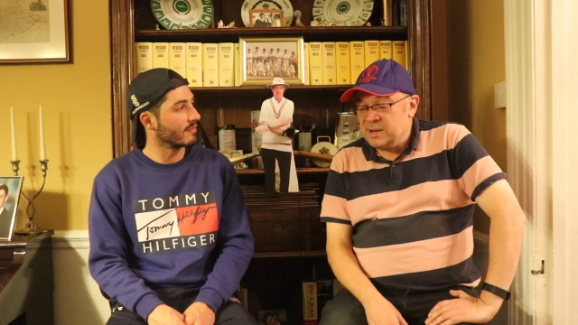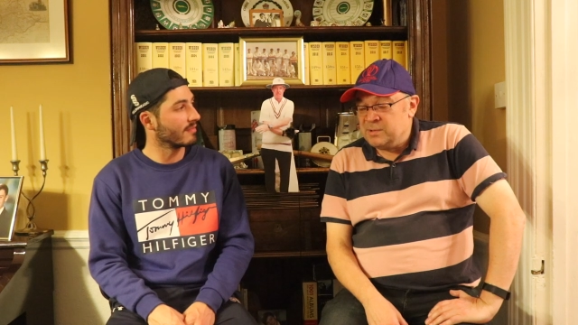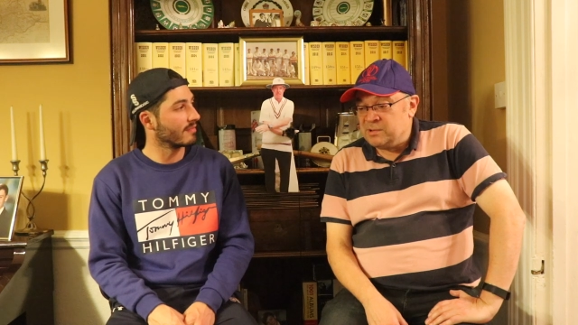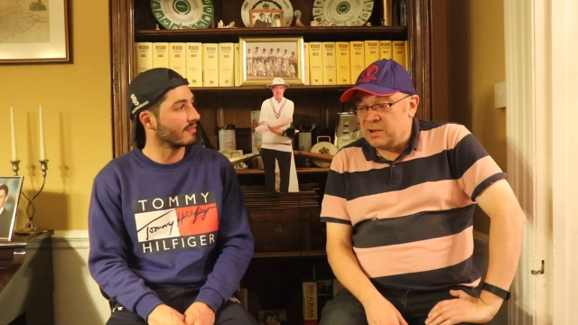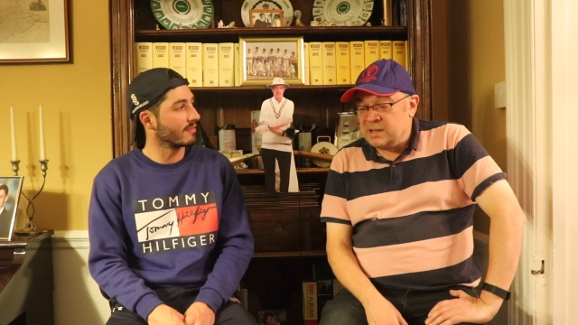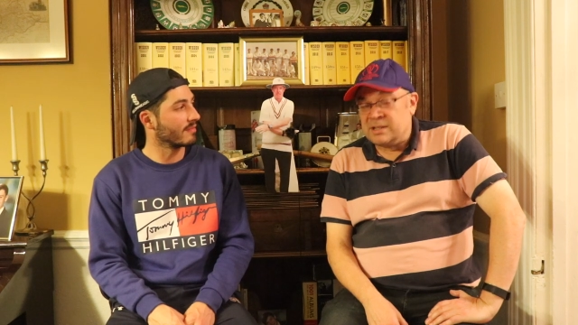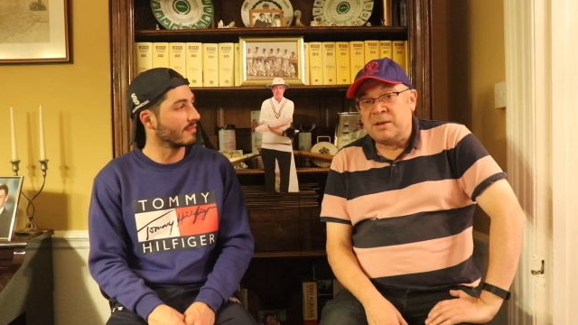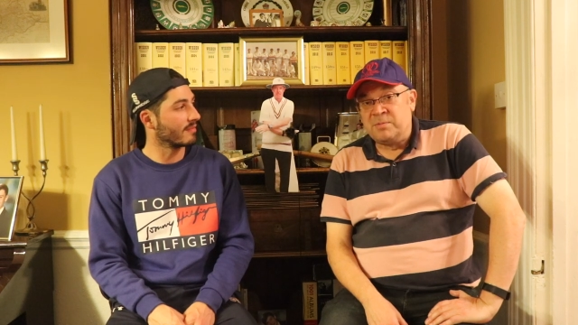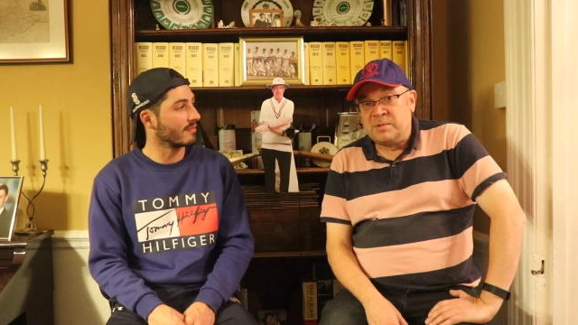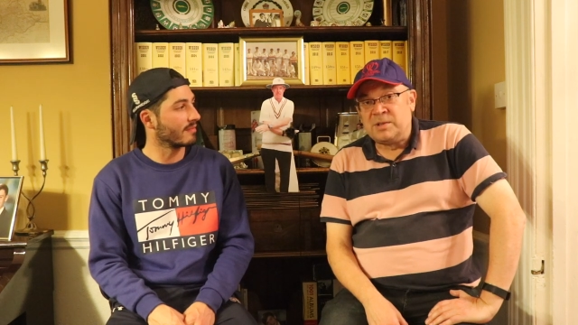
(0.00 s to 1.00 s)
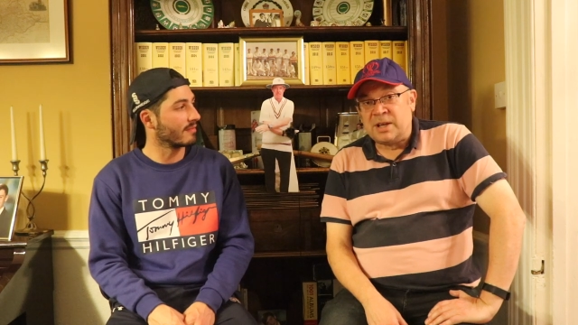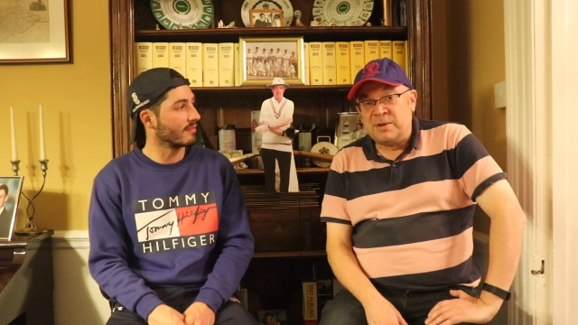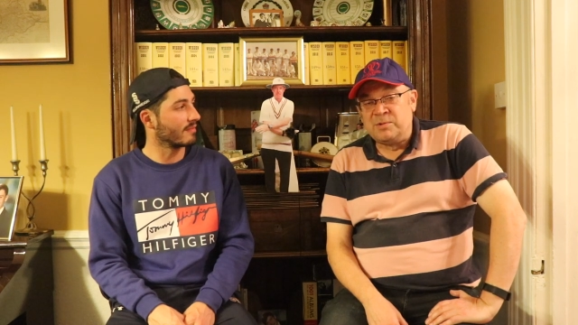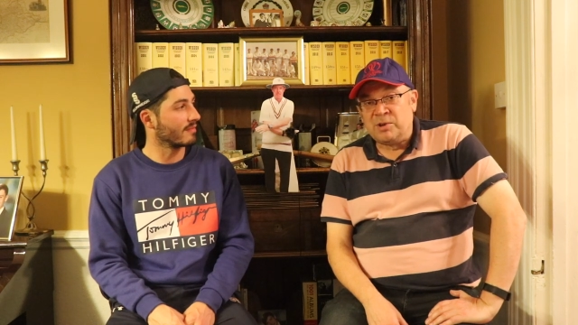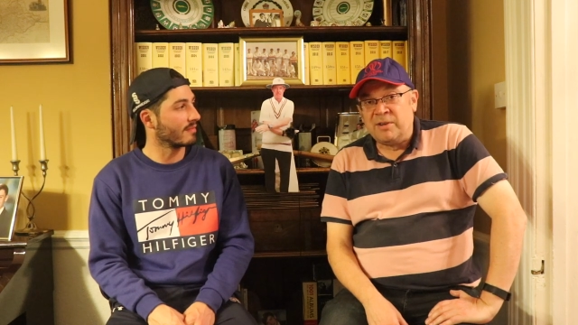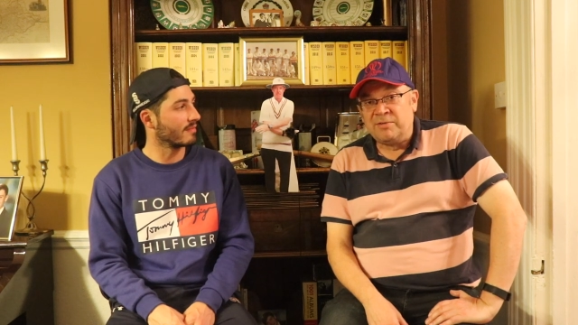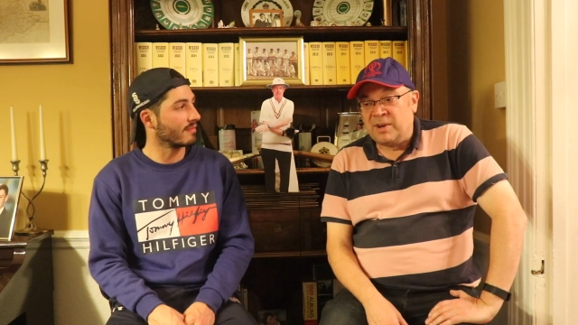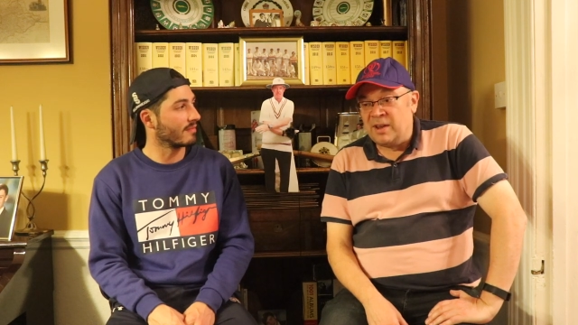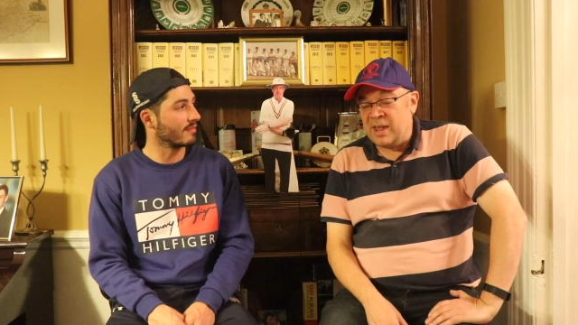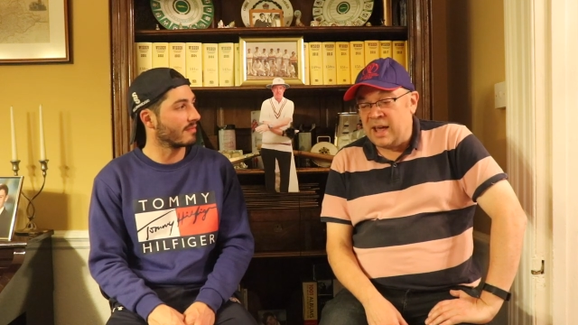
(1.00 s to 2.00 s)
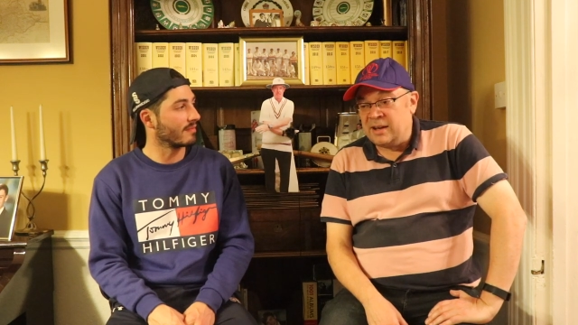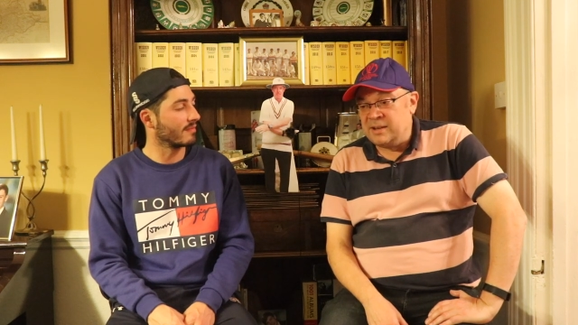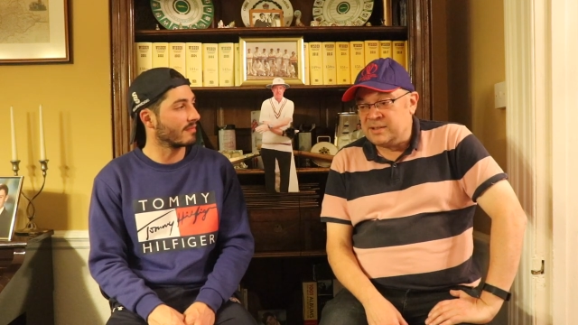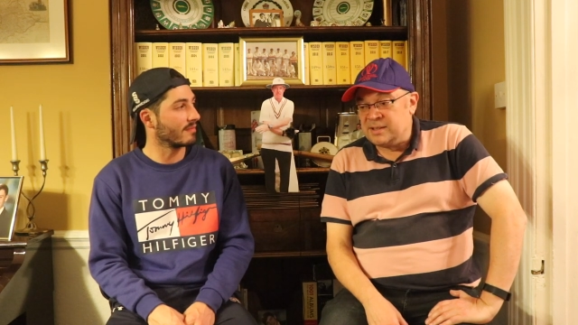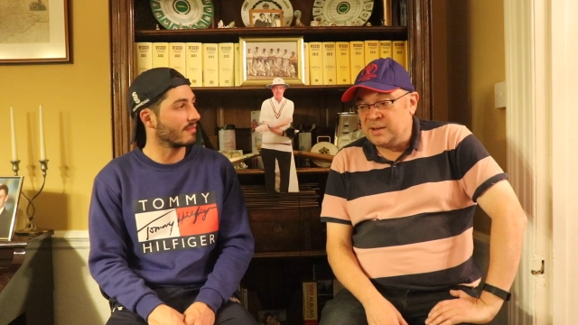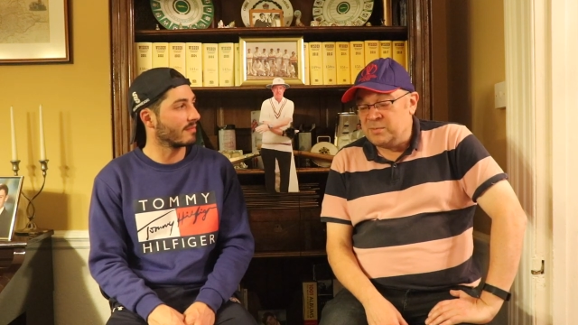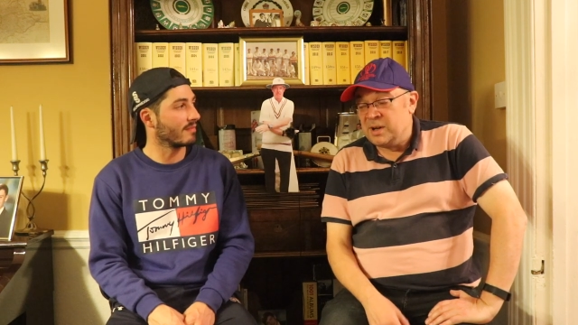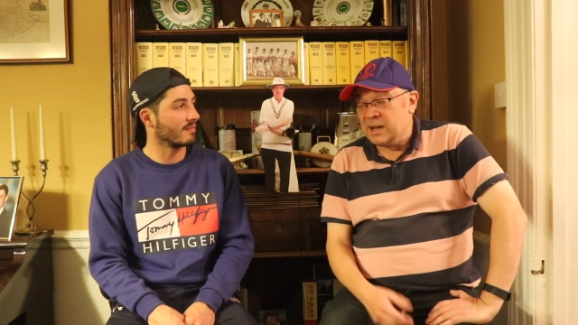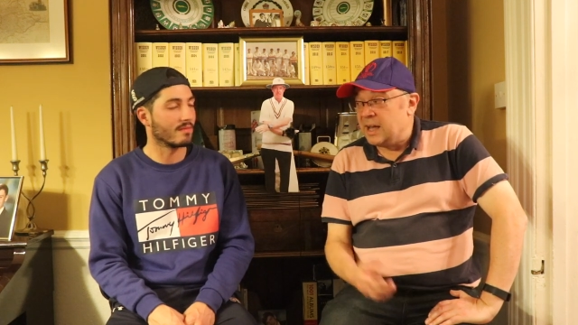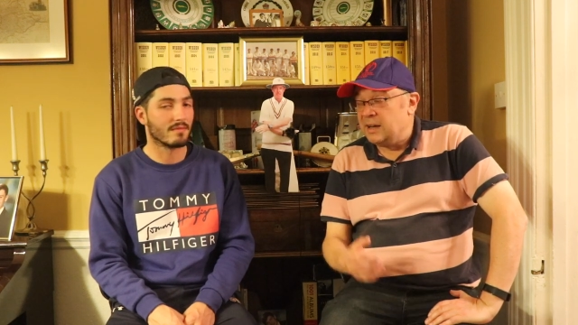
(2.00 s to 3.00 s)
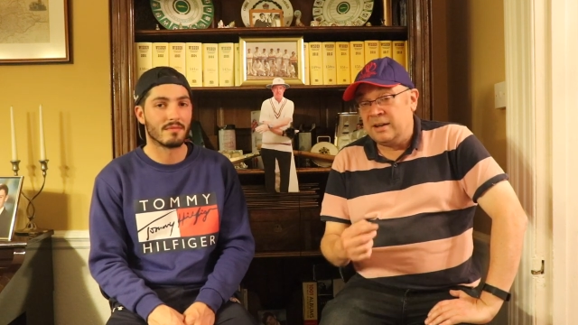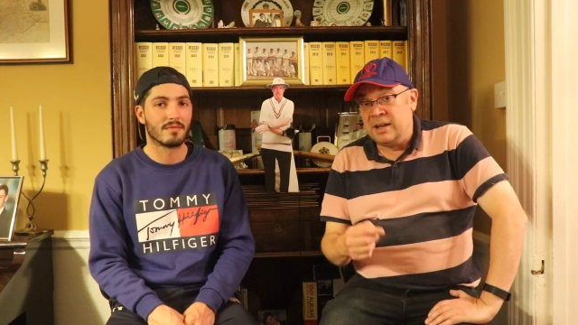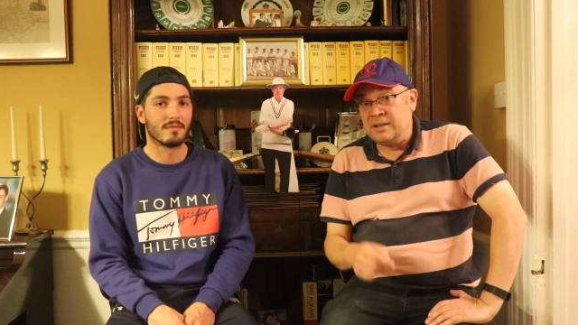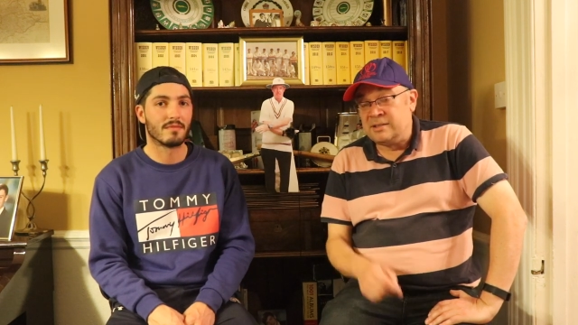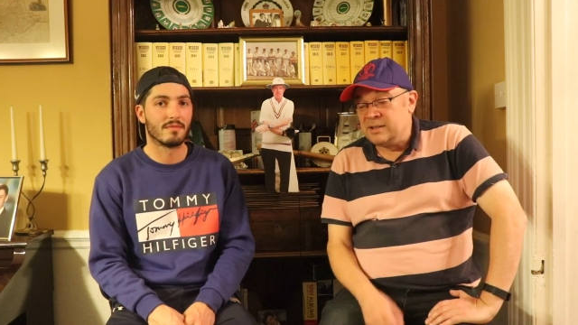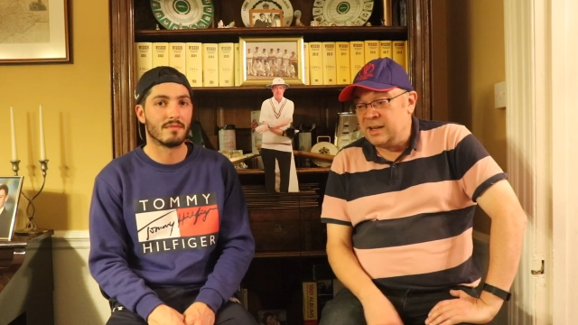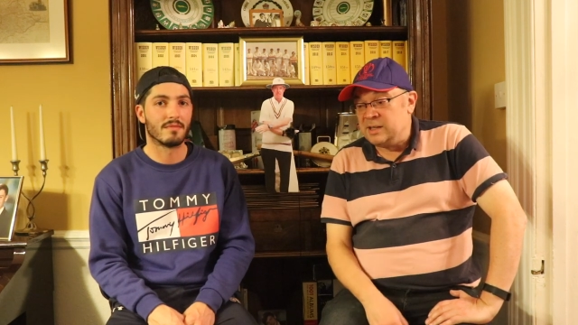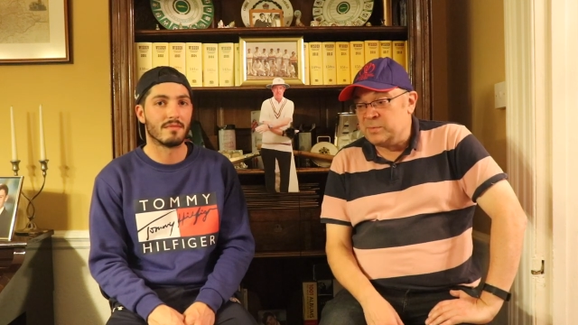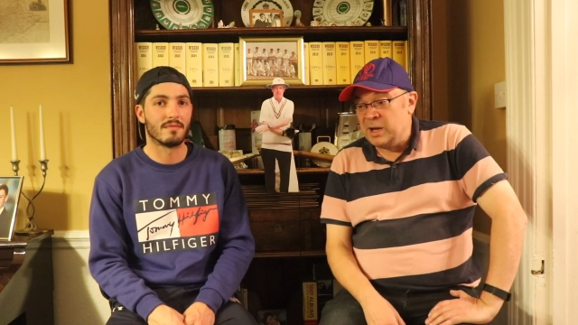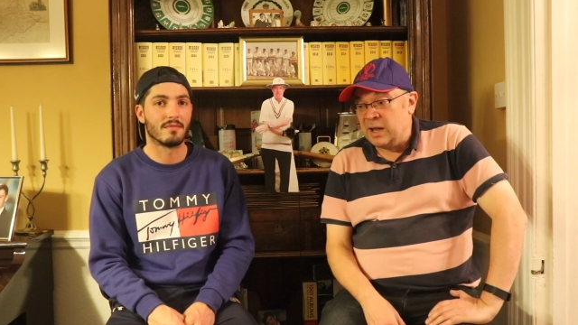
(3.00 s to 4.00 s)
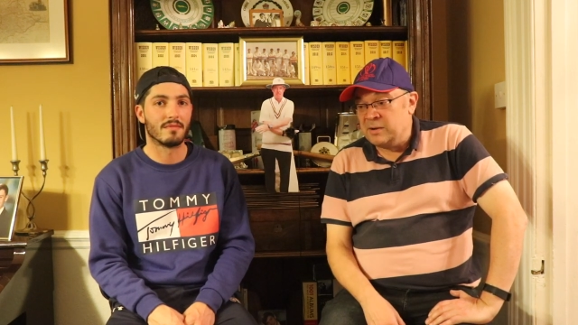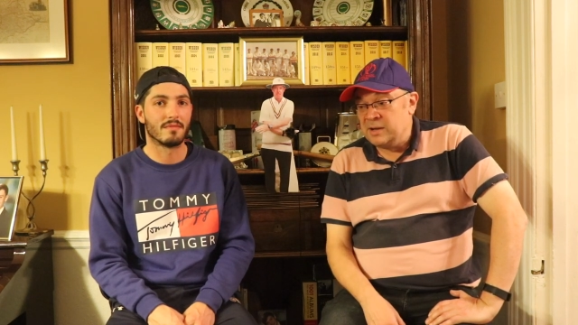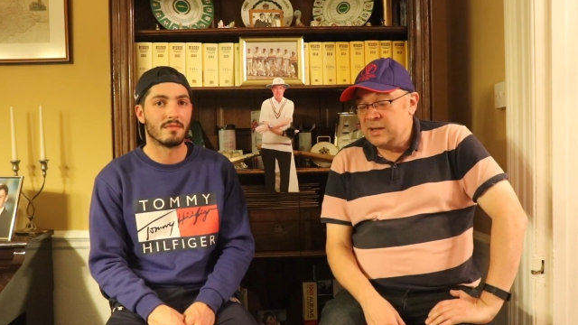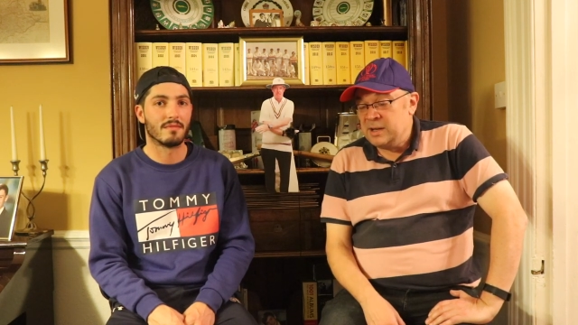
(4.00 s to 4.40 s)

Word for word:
Speaker 1: was great. So try and find that. It's again links below.